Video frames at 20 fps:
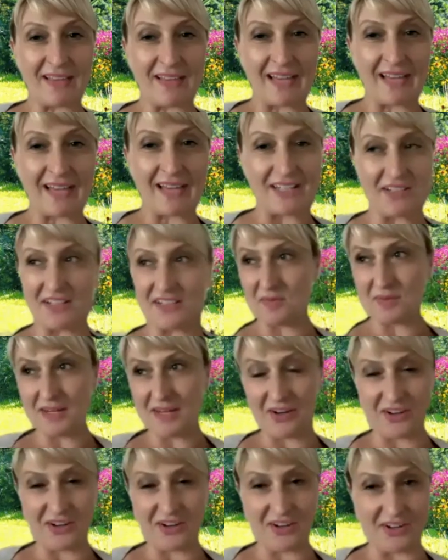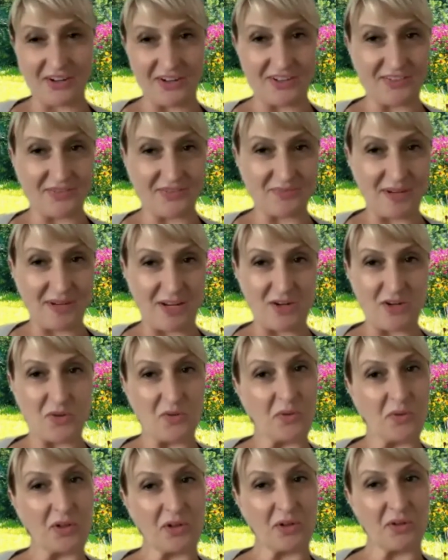you got to meet Carter, my new
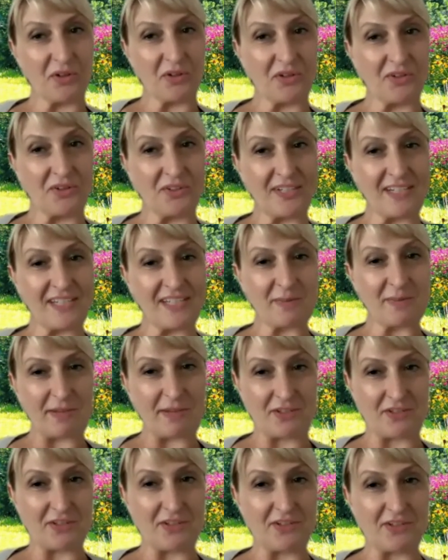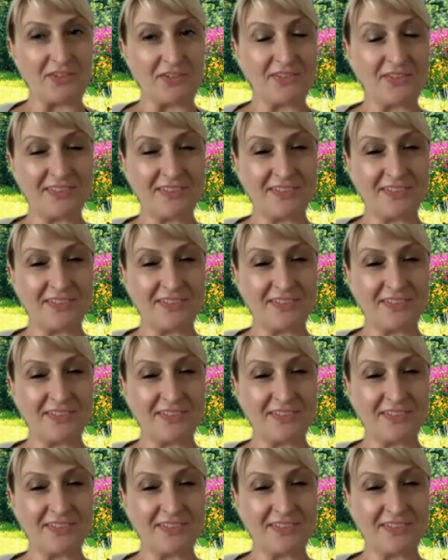recruit. He's special.